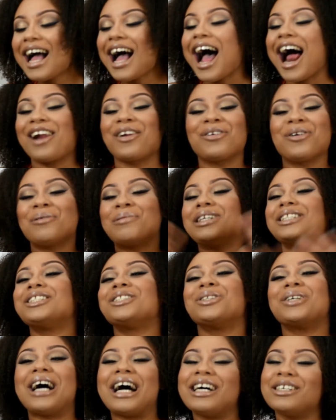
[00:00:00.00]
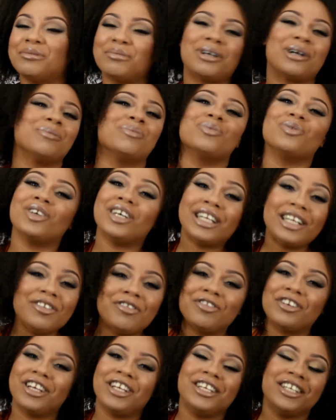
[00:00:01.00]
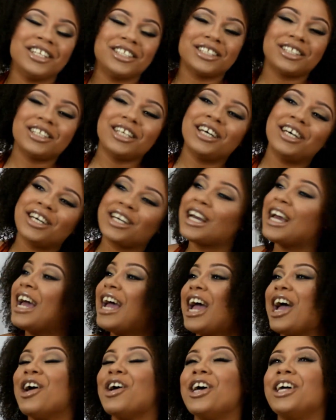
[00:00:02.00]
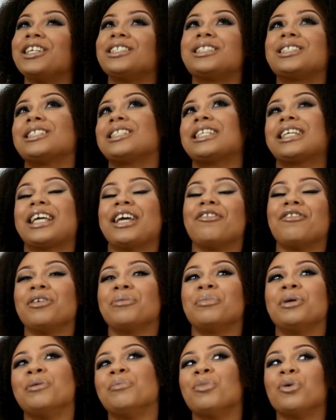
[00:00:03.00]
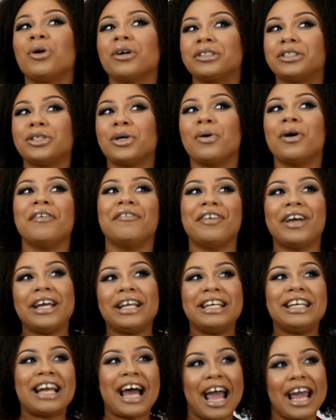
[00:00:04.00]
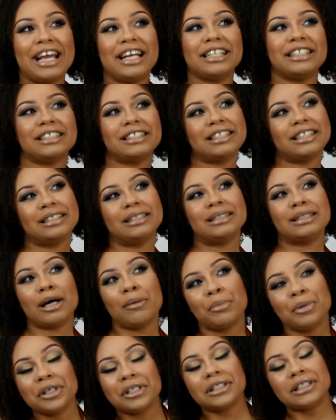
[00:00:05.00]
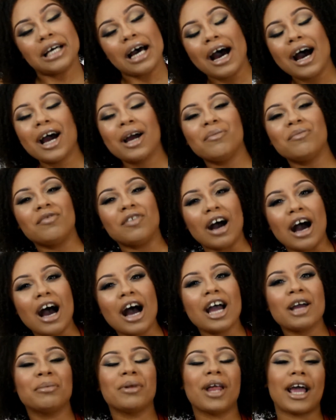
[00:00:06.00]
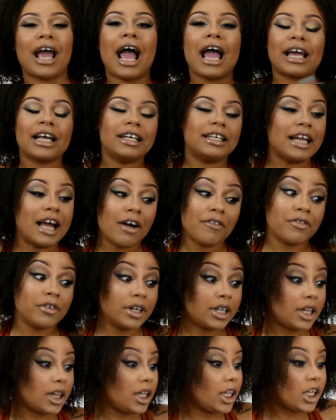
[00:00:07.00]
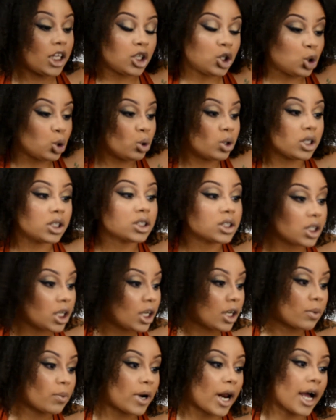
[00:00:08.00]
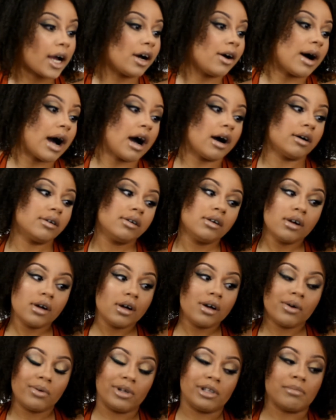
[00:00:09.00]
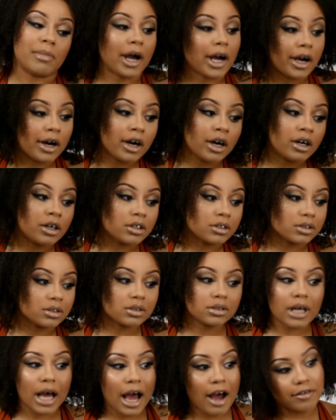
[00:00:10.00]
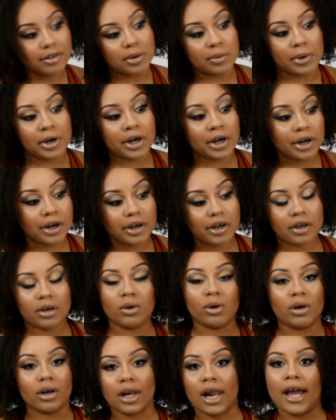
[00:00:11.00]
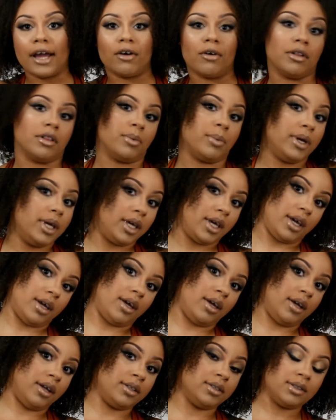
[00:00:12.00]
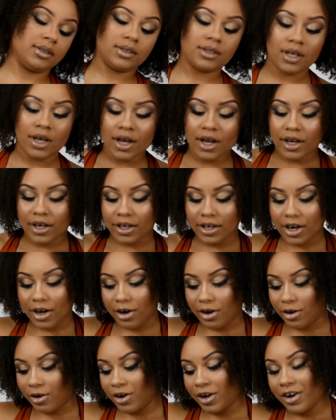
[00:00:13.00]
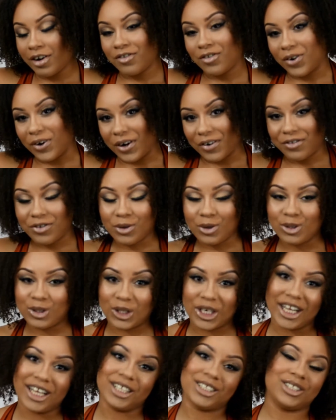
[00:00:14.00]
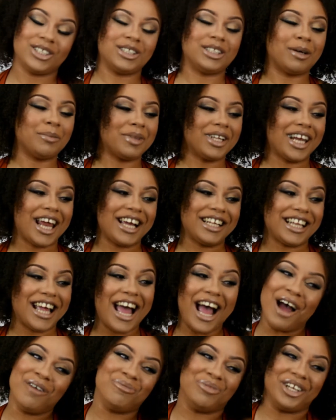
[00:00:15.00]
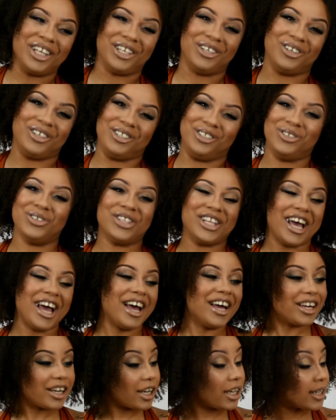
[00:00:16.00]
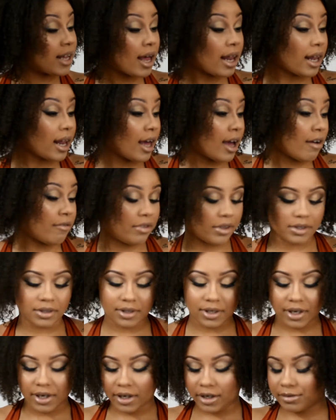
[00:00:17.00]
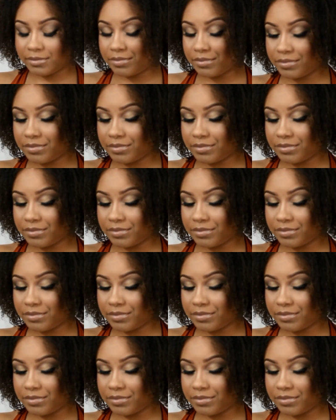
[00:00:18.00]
I don't know about you guys, but I'm really feeling this look. It's giving me more so of a night, summertime vibe. Like, I could definitely do this look when I go out with my girls after work, or like on the weekends, you know, for a few drinks or something like that. I'm really gonna do that because I love this look.